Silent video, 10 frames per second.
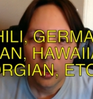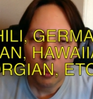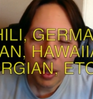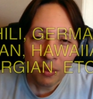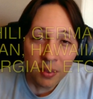
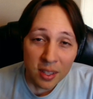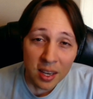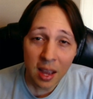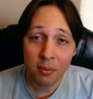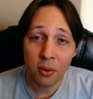We have
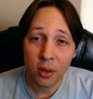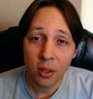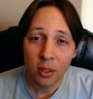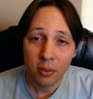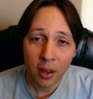never
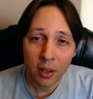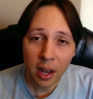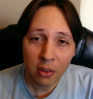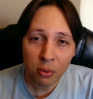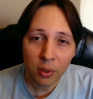found a
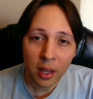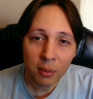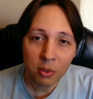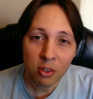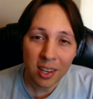natural
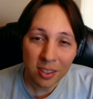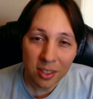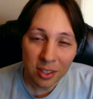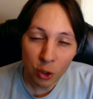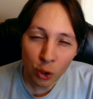language that is
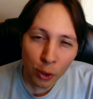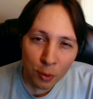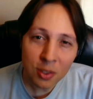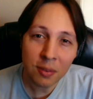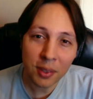
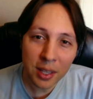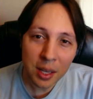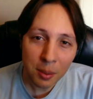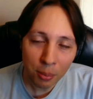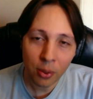
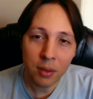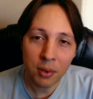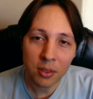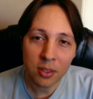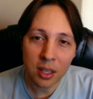exclusively
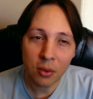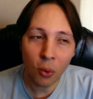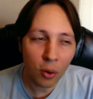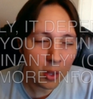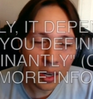prefixing
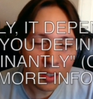or that